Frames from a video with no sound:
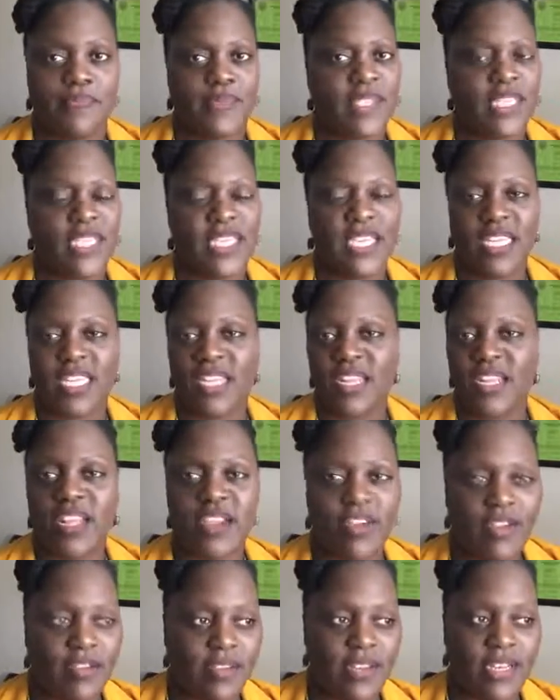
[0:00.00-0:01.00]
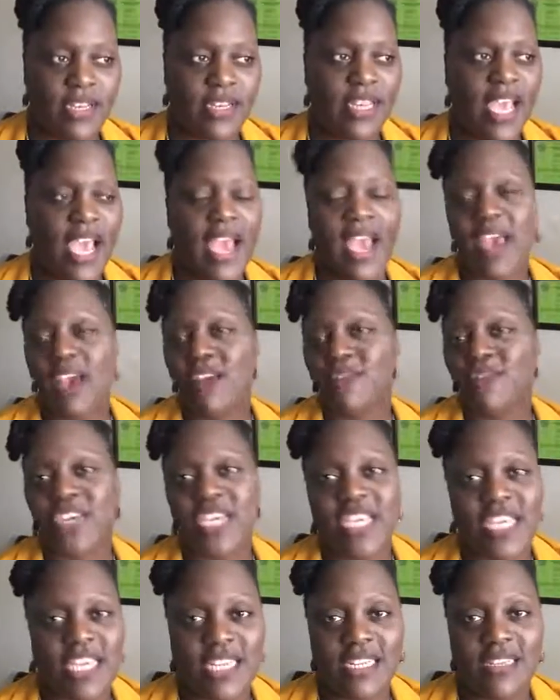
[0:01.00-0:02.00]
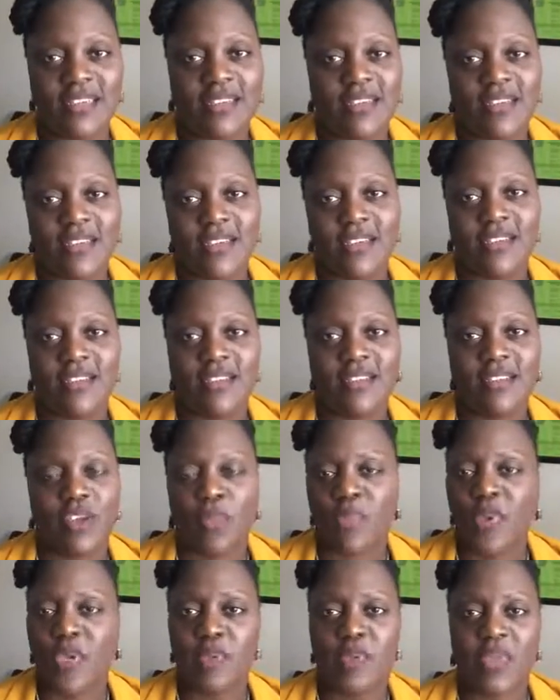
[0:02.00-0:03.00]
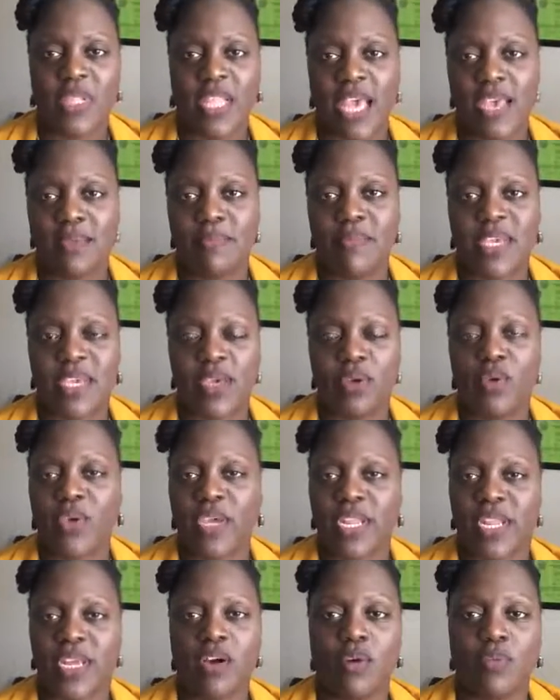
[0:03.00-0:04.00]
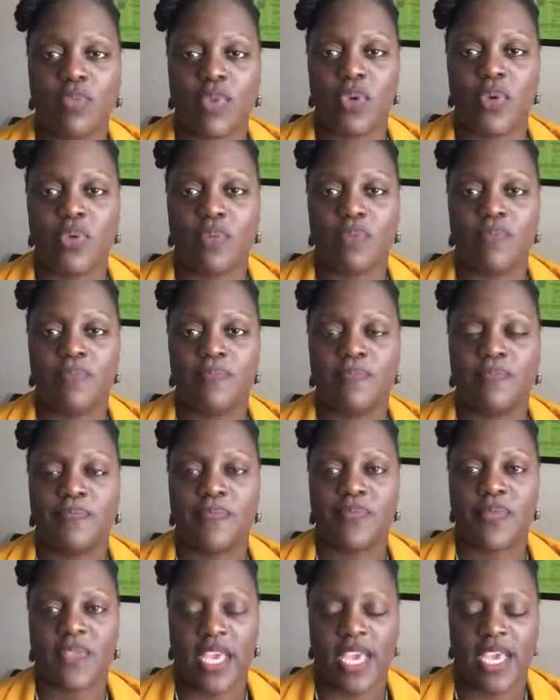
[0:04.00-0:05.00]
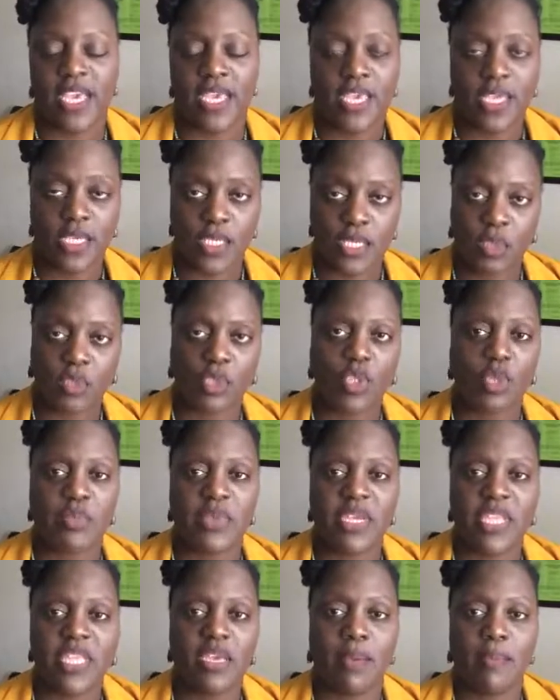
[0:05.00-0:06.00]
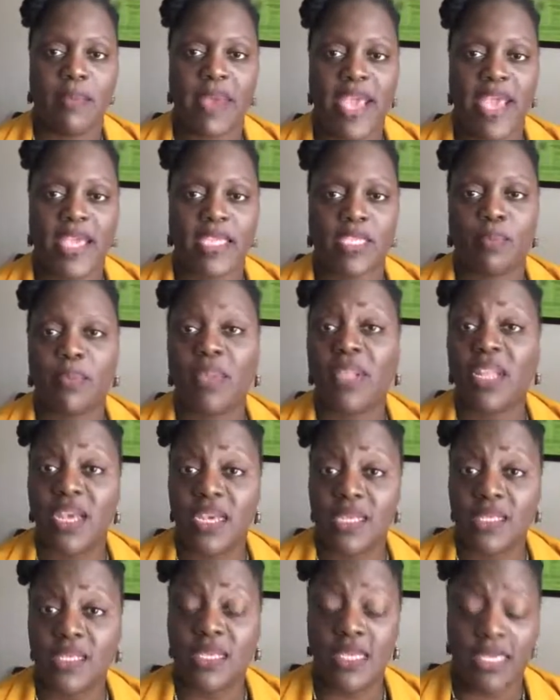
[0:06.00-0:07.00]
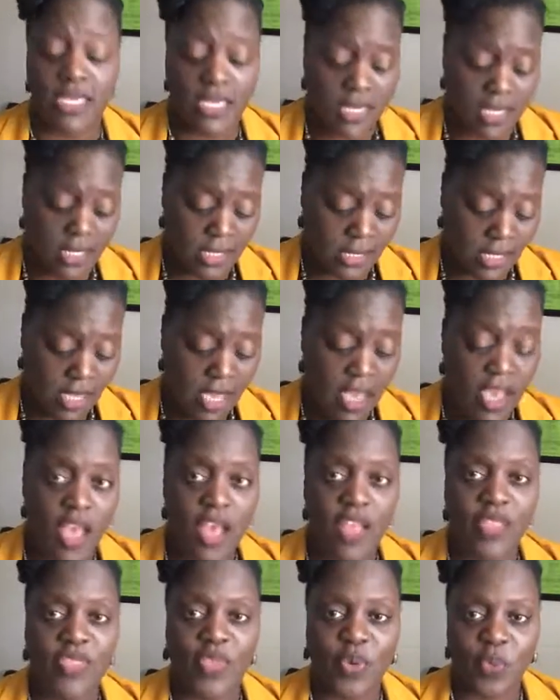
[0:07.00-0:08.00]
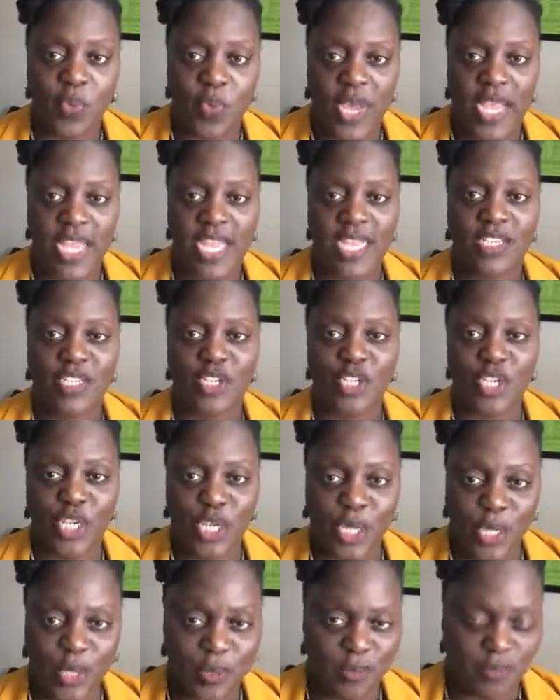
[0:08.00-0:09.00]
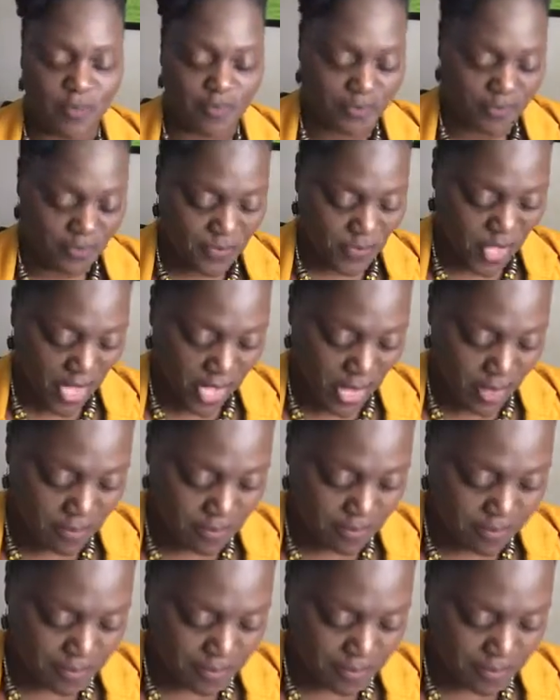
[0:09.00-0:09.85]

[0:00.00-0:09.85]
Get in there. Dive in. There are people like me who can help you. Okay? Social Media Max Plus is the way to go. Okay?